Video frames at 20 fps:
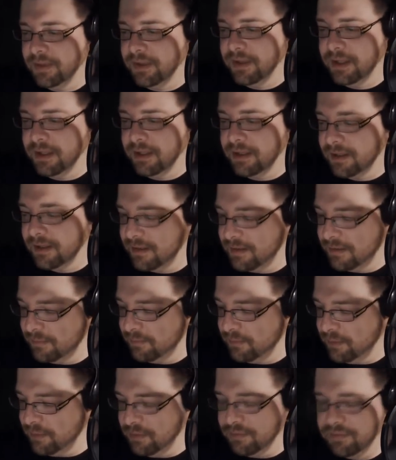the
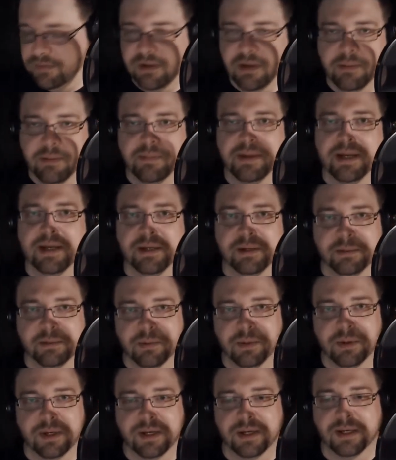beautiful albino
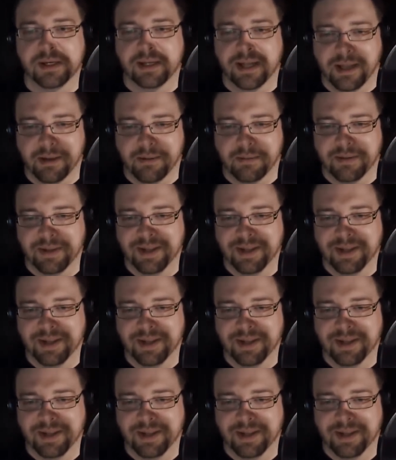boy, Al-